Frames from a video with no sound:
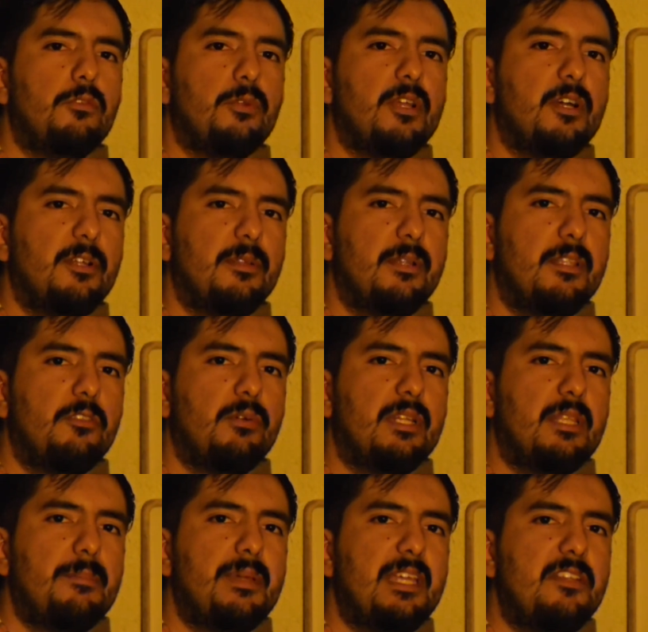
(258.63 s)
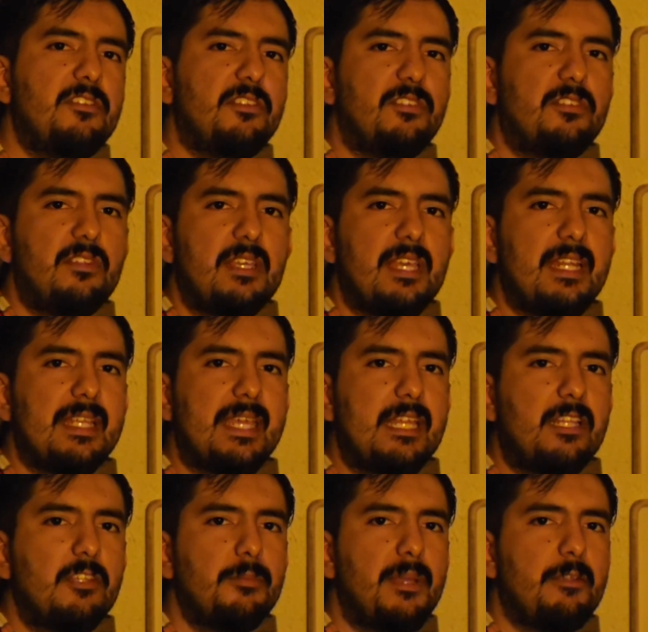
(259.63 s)
320 pages and
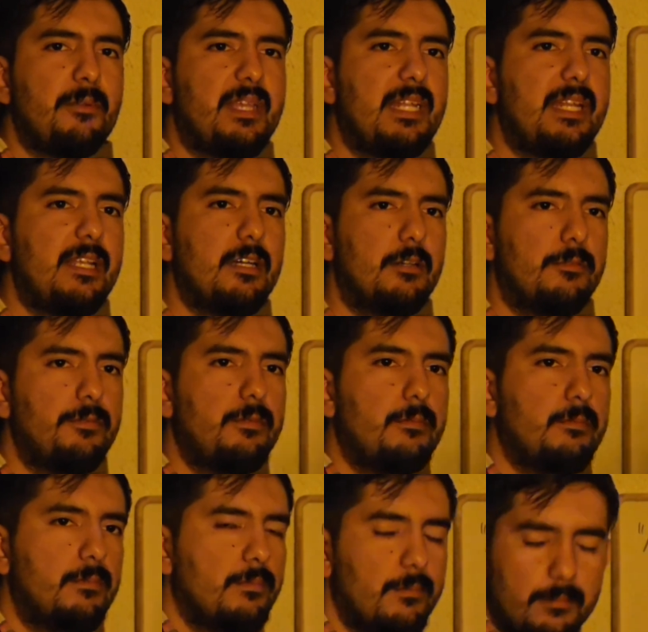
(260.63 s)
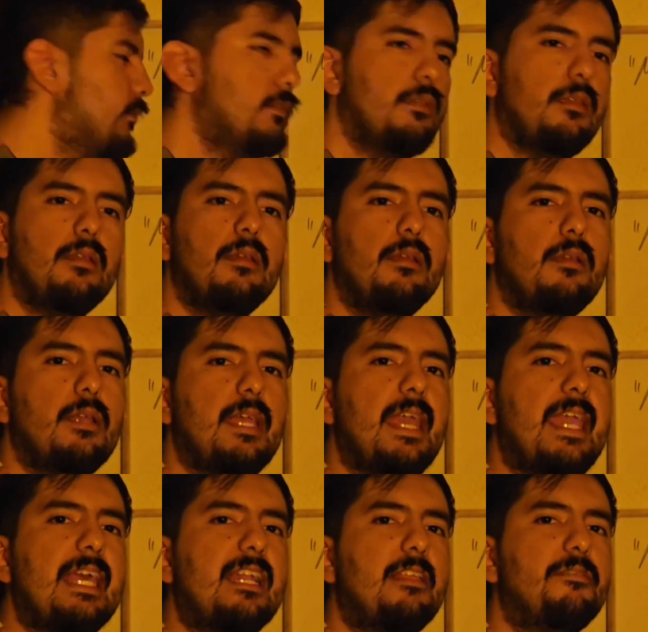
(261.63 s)
gains my rating of
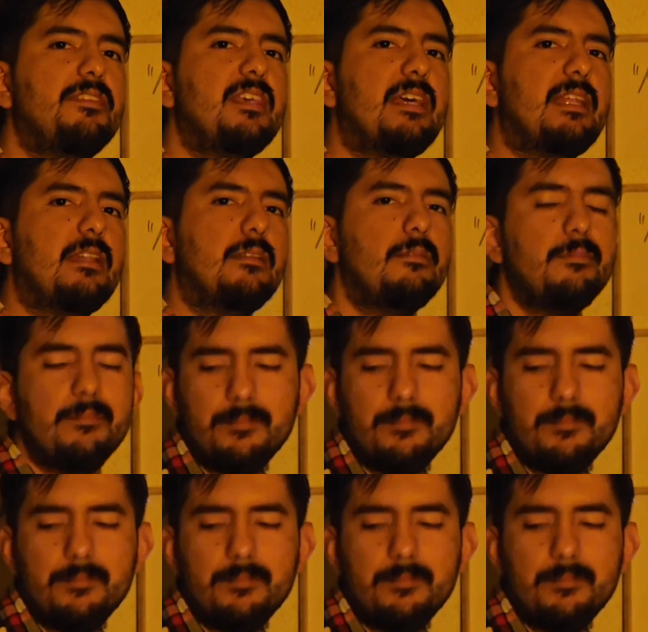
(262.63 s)
8 out of 10.